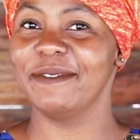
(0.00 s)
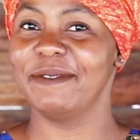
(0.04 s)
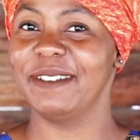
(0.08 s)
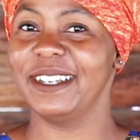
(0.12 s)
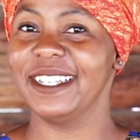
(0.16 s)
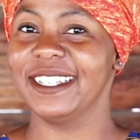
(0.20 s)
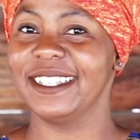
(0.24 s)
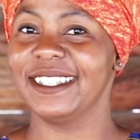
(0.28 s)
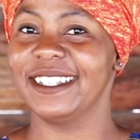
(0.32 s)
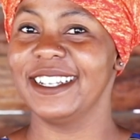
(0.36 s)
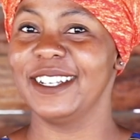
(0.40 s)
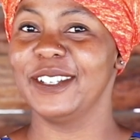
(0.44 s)

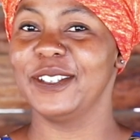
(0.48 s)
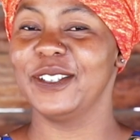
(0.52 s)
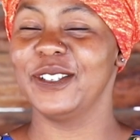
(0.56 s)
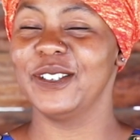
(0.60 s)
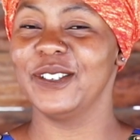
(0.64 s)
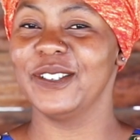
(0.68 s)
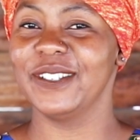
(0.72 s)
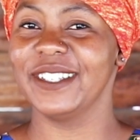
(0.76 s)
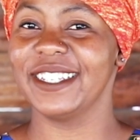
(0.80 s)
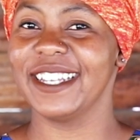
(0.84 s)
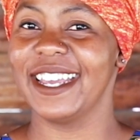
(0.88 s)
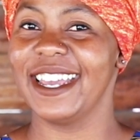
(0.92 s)
please stay
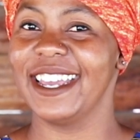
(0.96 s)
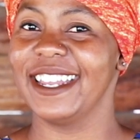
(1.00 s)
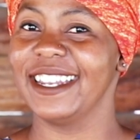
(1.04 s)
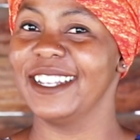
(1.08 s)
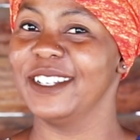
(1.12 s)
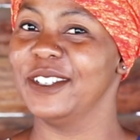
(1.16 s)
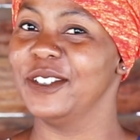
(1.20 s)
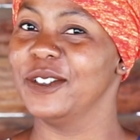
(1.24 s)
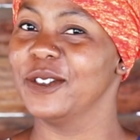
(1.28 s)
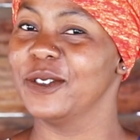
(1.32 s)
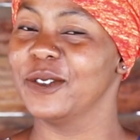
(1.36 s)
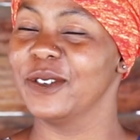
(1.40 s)
tuned and
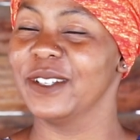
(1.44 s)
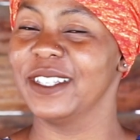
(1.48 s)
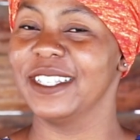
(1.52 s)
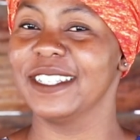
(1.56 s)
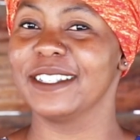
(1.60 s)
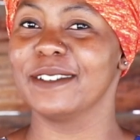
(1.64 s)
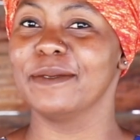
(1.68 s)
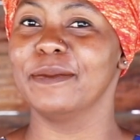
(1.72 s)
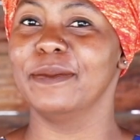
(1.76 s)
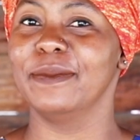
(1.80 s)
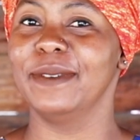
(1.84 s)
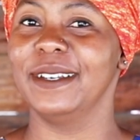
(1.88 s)
enjoy
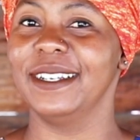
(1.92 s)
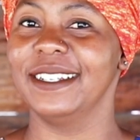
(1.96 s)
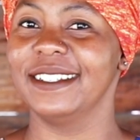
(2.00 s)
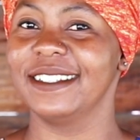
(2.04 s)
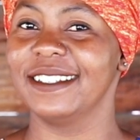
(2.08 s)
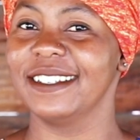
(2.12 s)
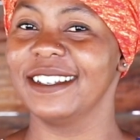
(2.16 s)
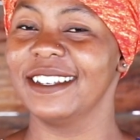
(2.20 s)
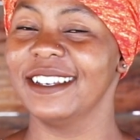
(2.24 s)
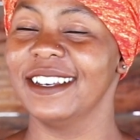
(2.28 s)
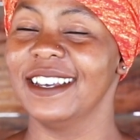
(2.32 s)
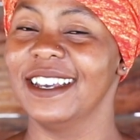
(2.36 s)
these
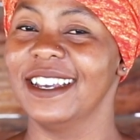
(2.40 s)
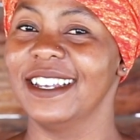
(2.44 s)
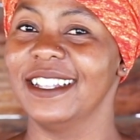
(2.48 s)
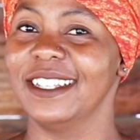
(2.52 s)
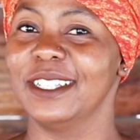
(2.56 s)
amazing,